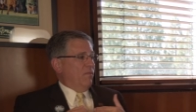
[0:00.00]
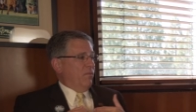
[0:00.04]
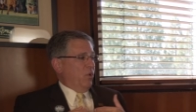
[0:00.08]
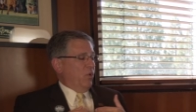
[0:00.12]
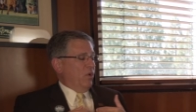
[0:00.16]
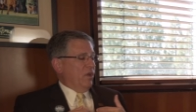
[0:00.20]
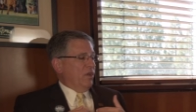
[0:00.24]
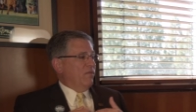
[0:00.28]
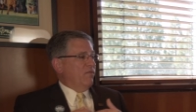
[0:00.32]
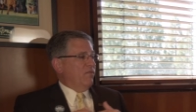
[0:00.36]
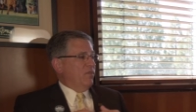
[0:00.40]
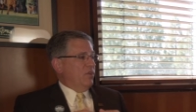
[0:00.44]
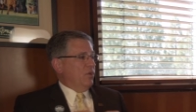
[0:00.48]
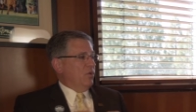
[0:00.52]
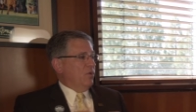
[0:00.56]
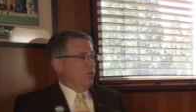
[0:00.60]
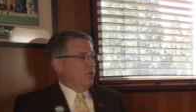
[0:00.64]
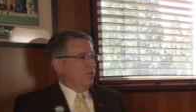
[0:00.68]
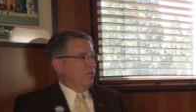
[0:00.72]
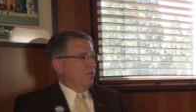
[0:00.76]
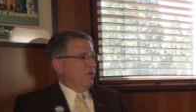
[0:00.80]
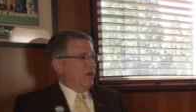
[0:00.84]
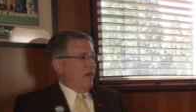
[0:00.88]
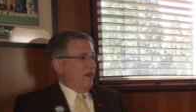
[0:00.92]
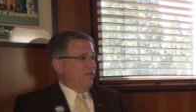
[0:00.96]
point of
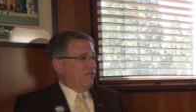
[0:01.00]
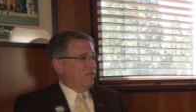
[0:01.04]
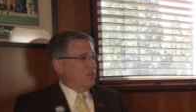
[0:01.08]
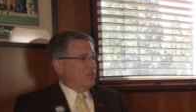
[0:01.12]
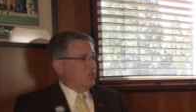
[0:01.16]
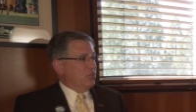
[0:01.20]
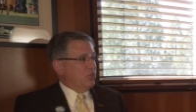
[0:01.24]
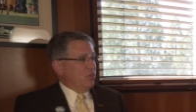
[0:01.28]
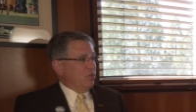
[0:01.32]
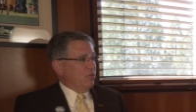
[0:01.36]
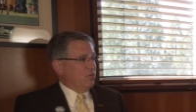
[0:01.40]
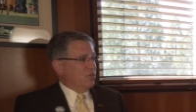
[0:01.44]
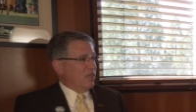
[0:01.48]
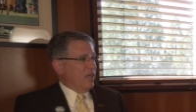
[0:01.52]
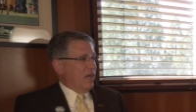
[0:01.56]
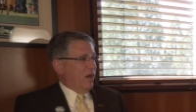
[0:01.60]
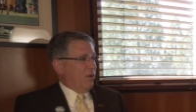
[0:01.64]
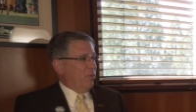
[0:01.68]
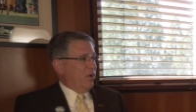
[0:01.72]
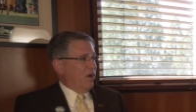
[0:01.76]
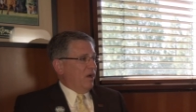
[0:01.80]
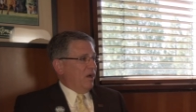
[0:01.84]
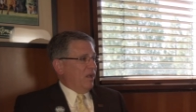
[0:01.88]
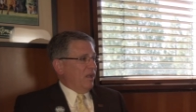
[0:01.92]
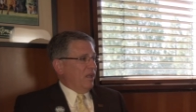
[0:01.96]
view, have to choose Cal
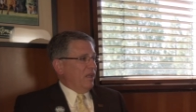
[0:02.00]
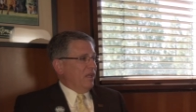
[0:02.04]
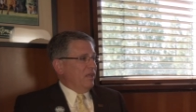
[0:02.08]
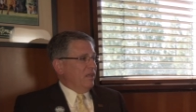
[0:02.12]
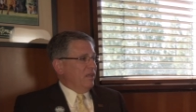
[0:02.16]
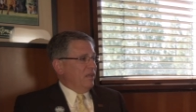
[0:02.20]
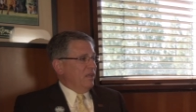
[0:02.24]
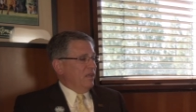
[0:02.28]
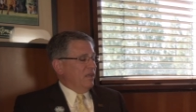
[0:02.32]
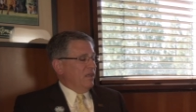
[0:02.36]
Poly.